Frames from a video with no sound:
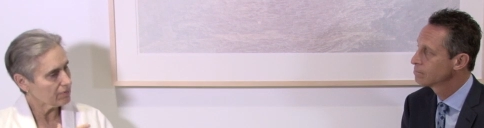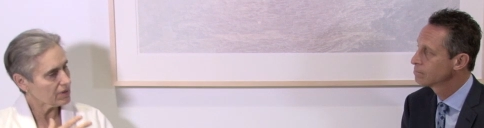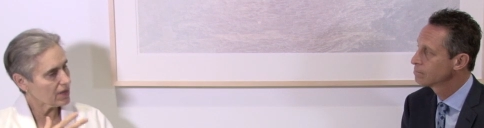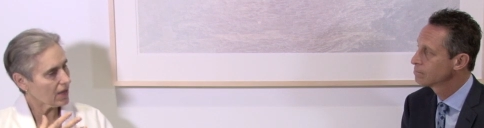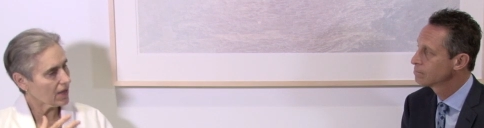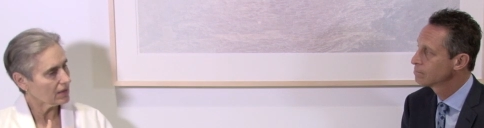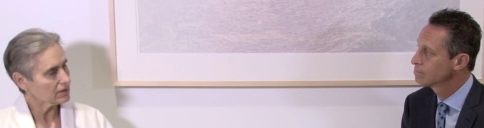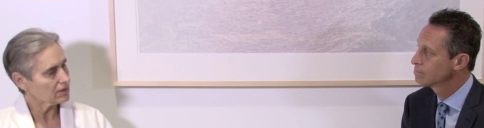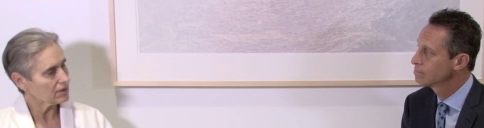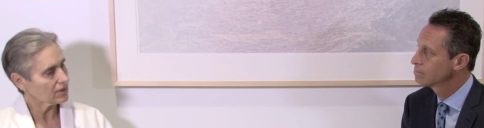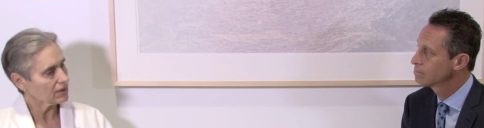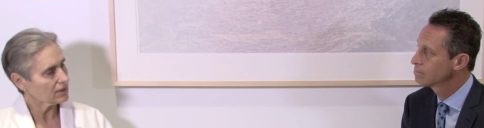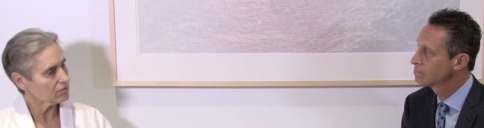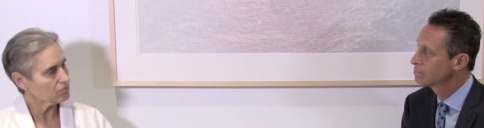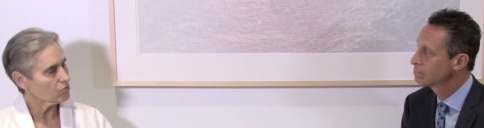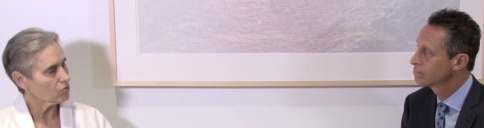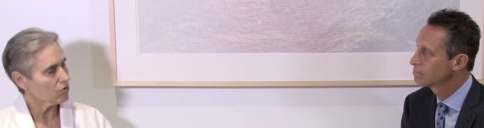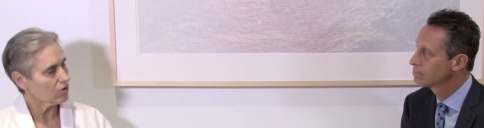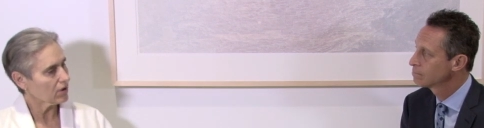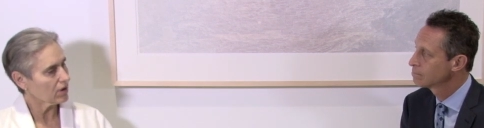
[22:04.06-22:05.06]
Speaker 1: I began to
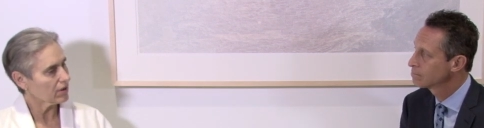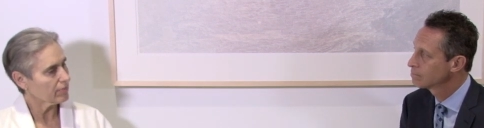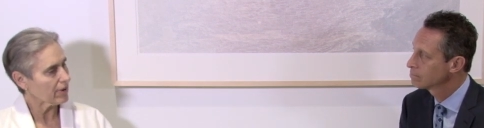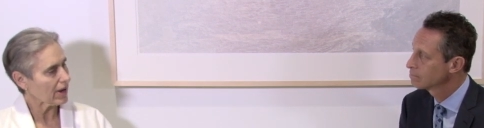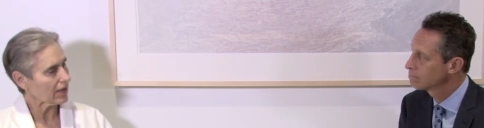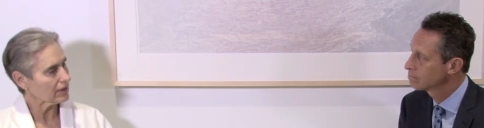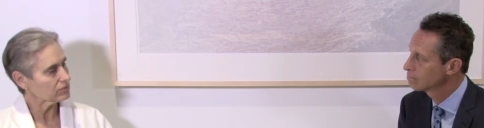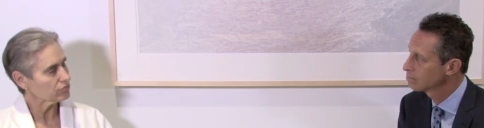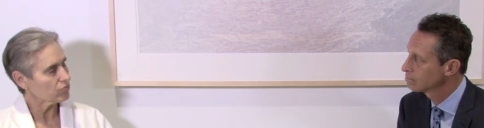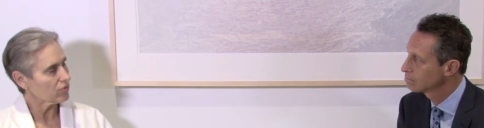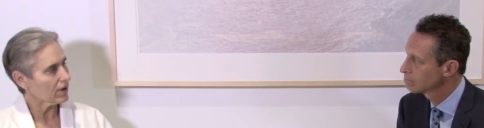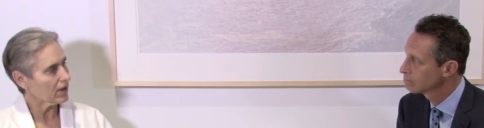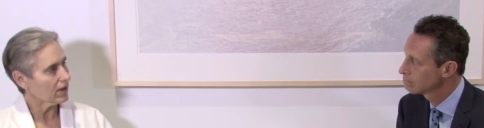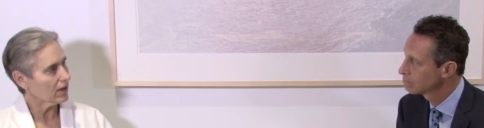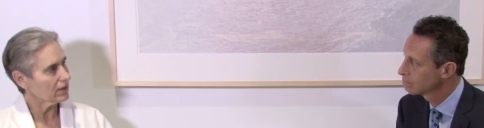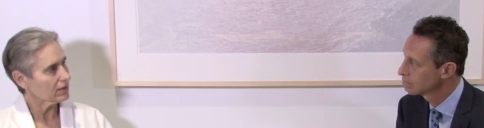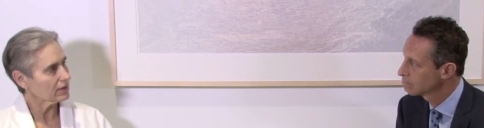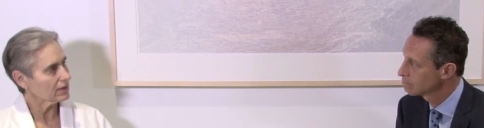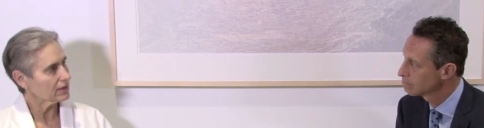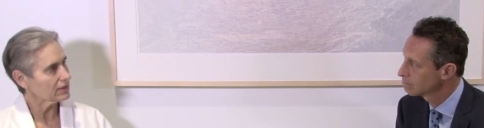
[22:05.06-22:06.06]
think more about,
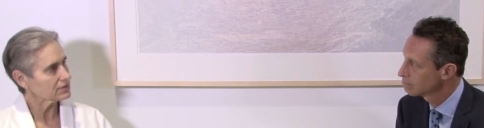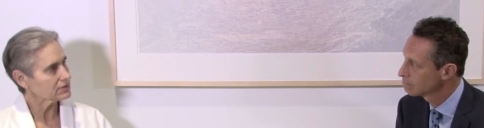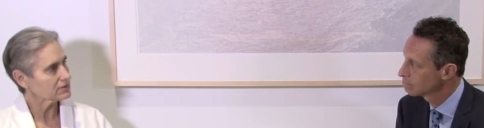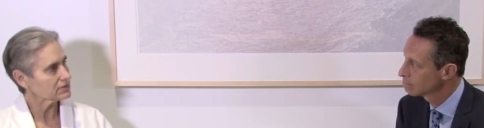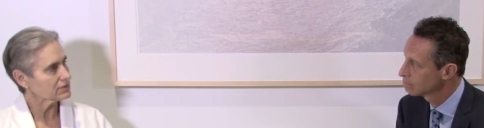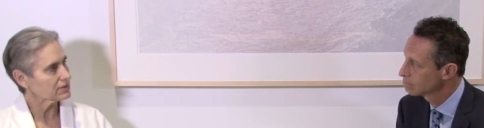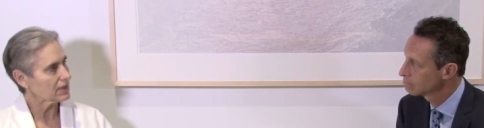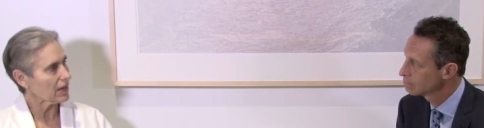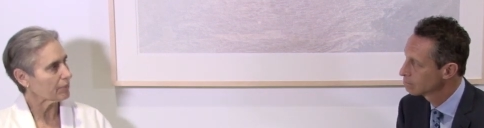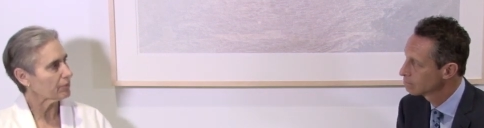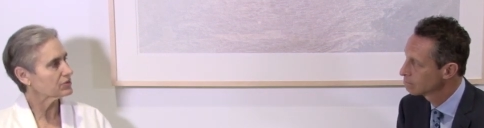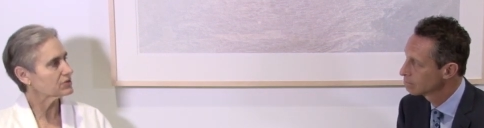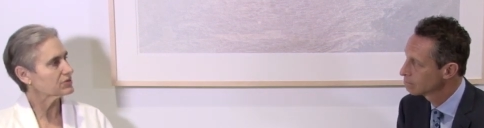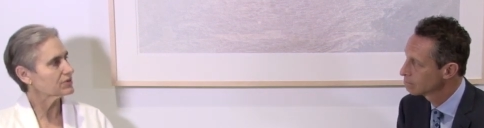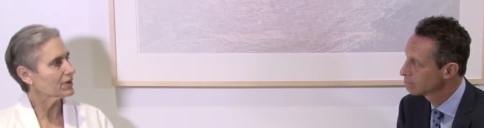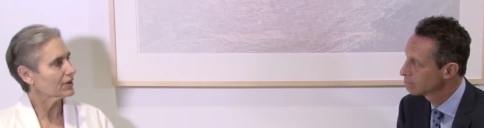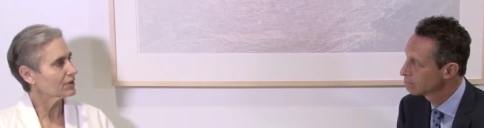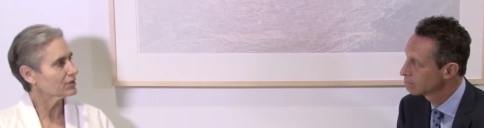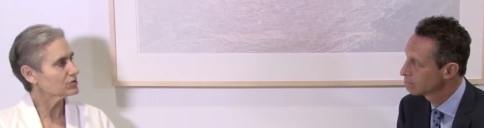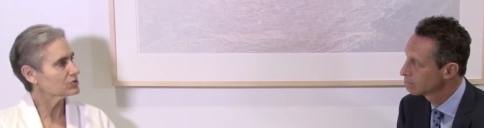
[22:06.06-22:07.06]
well, it's the
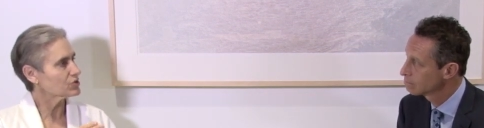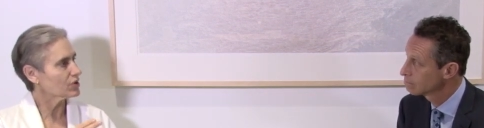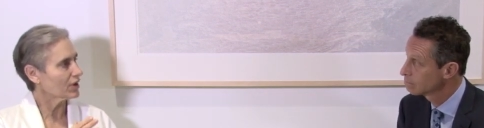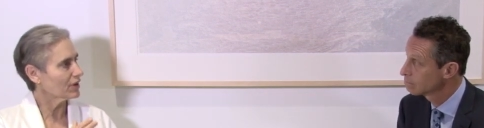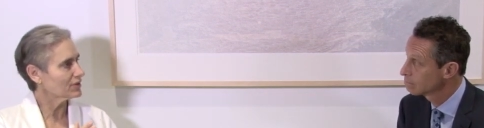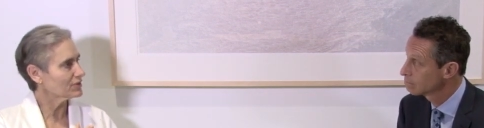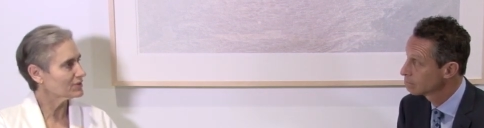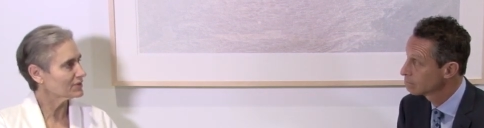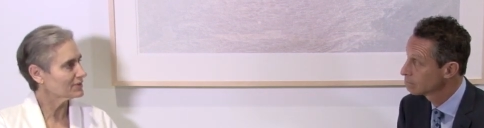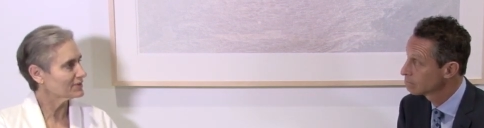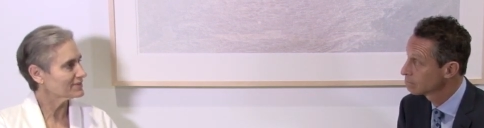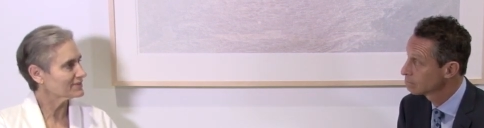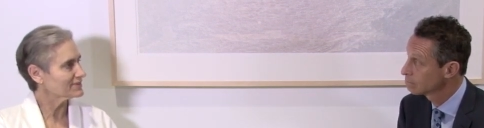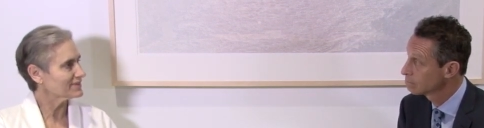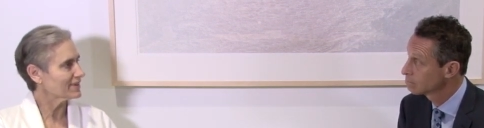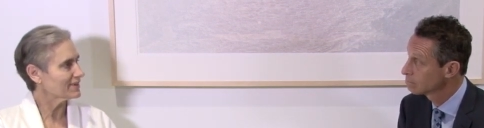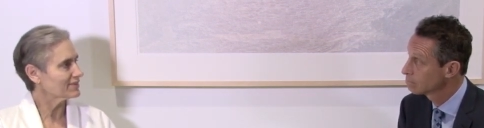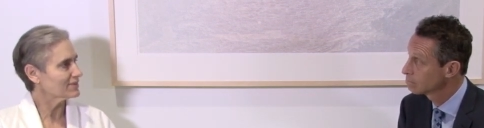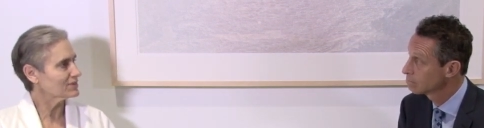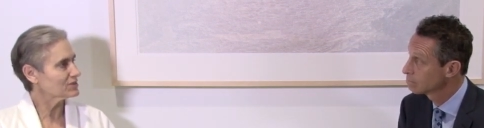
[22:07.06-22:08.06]
epigenetic changes
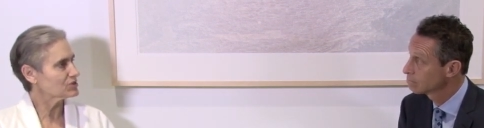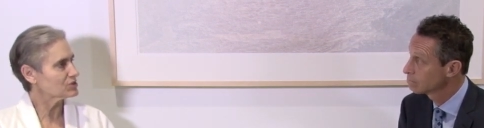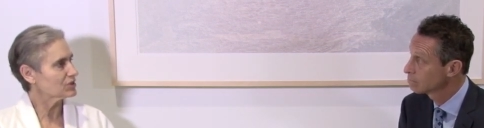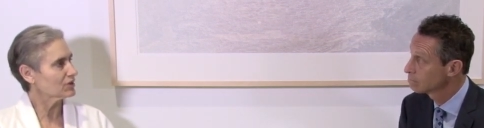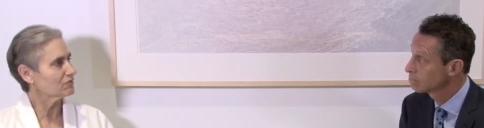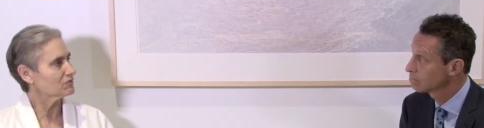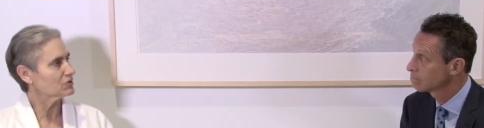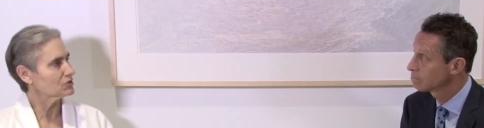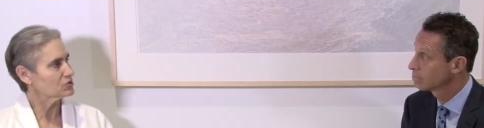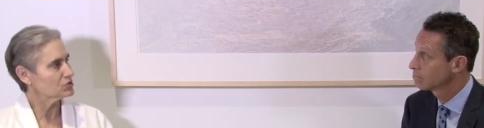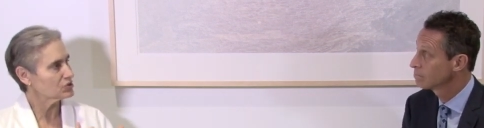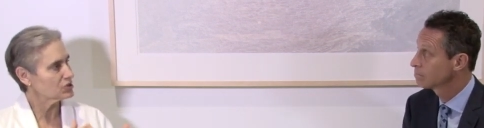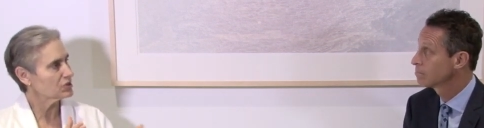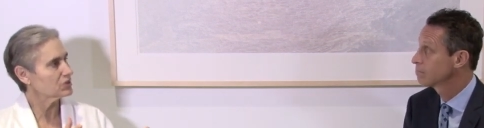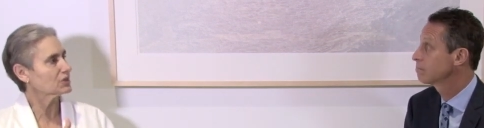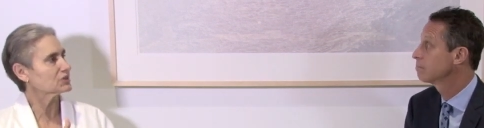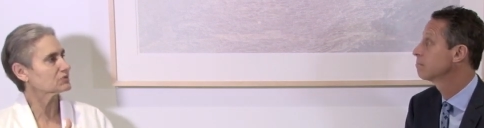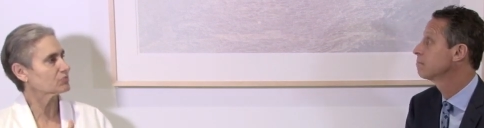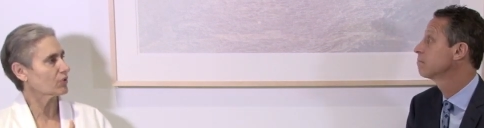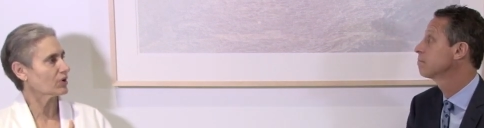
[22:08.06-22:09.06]
and the shift in
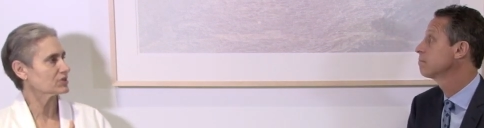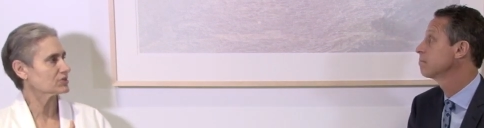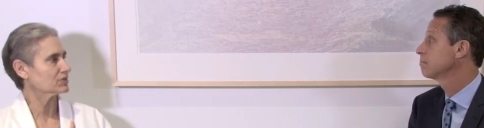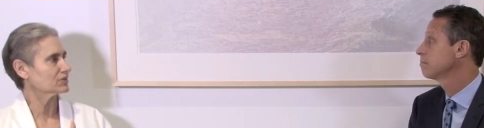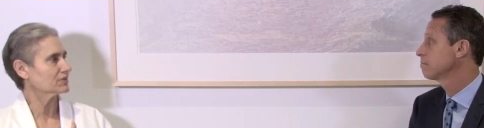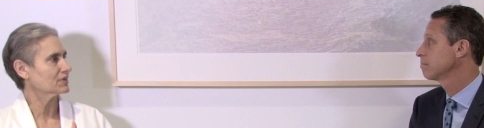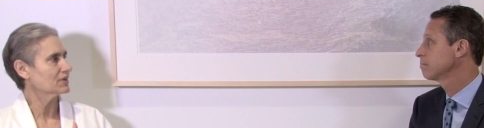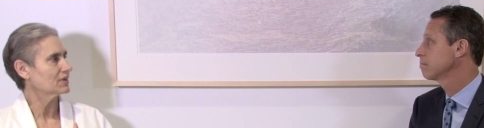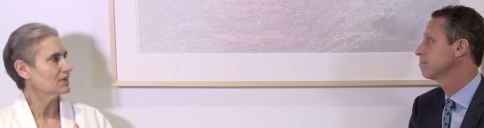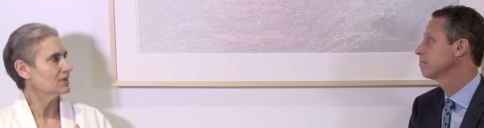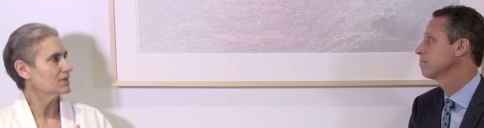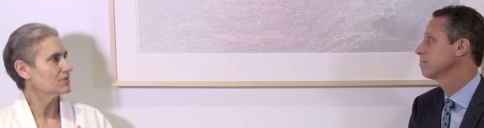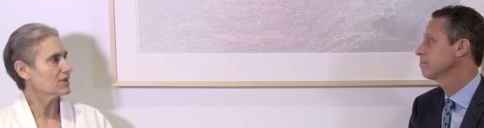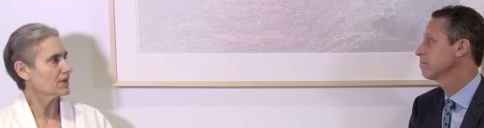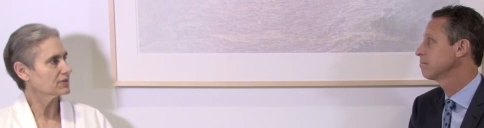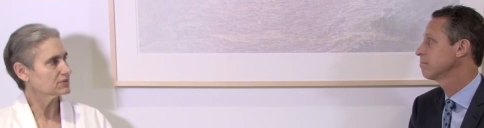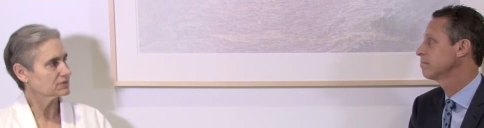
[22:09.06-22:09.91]
gene expression that